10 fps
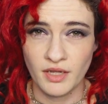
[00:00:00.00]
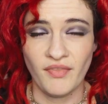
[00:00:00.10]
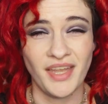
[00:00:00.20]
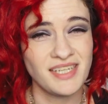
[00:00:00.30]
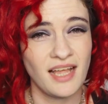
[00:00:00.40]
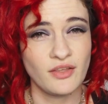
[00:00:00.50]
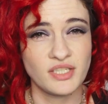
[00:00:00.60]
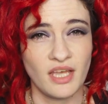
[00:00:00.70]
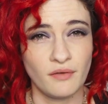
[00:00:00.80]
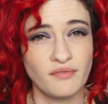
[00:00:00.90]
And then tell
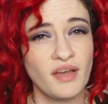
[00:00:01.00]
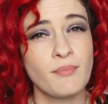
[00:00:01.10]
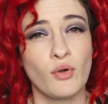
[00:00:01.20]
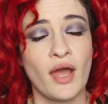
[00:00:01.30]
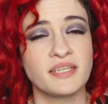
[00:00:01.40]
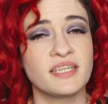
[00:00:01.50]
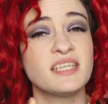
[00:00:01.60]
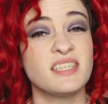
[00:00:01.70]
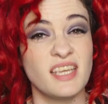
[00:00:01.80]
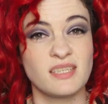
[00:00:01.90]
yourself, if I
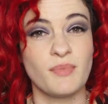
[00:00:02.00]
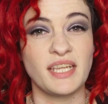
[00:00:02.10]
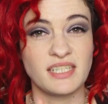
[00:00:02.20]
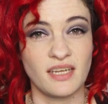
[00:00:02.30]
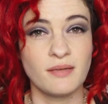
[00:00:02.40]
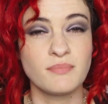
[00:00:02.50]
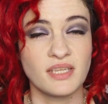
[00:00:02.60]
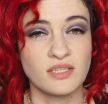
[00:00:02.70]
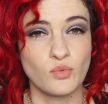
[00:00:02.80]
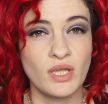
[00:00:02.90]
practice this many times
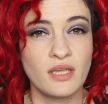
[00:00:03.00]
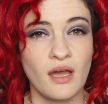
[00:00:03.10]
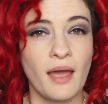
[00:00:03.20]
this week,